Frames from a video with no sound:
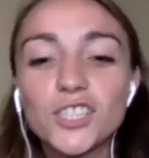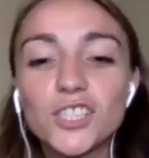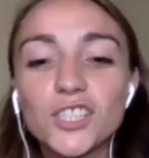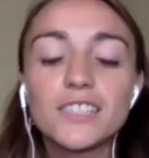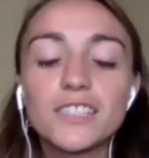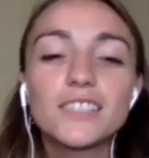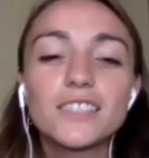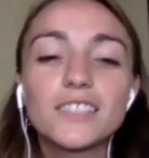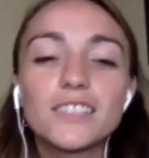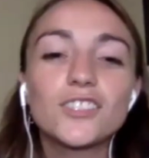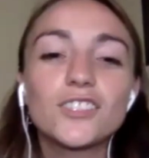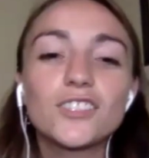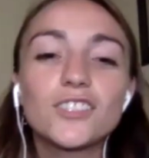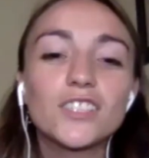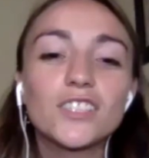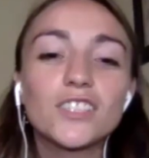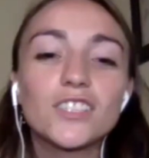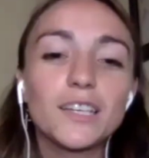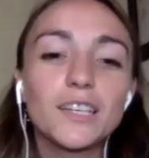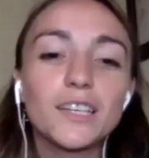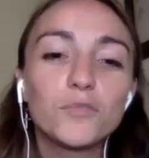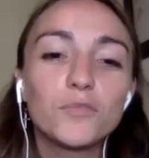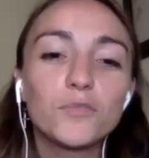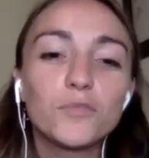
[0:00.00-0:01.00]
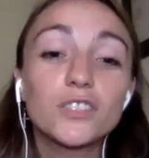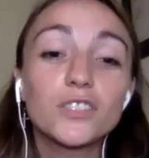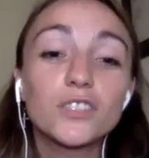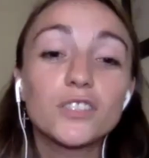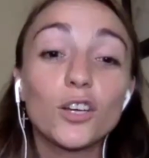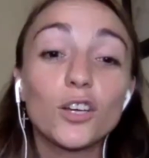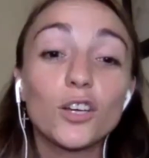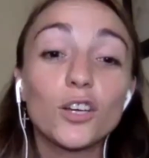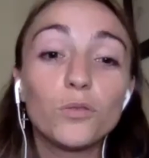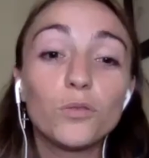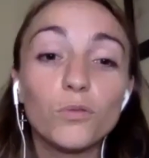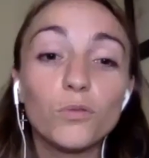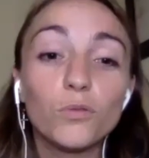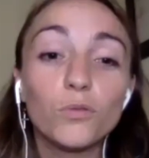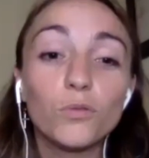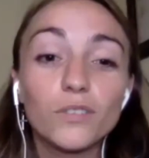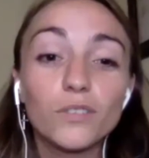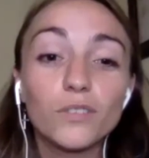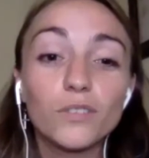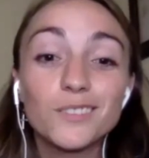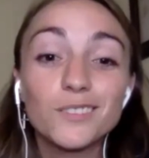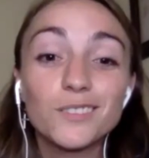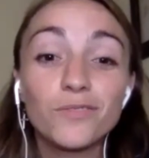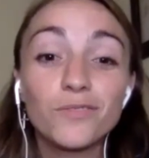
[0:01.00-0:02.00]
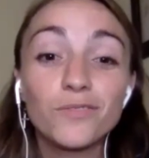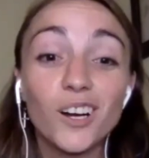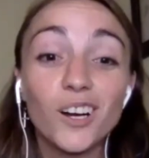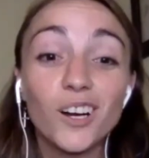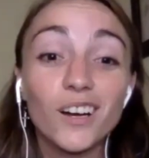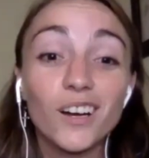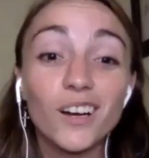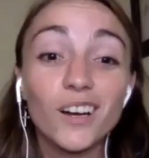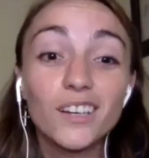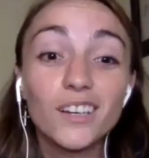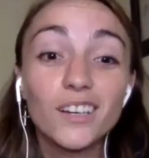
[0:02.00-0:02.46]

she seemed just like cool as fuck.